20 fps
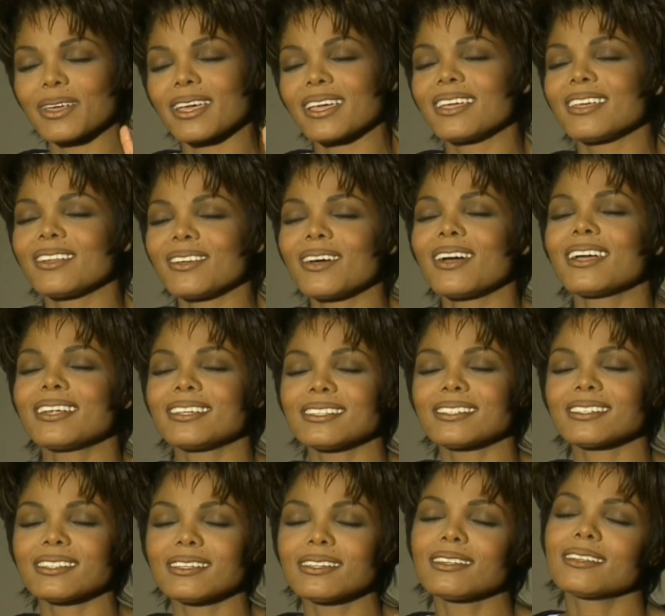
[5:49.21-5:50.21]
okay,
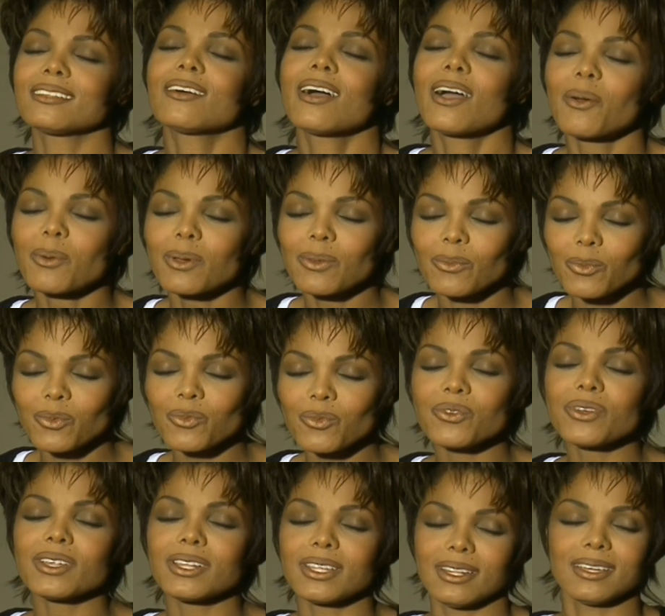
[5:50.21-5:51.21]
I would
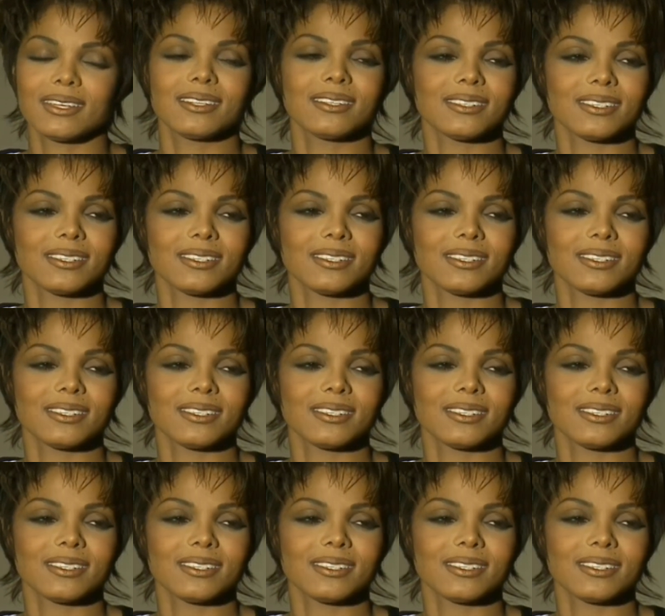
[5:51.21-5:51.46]
really like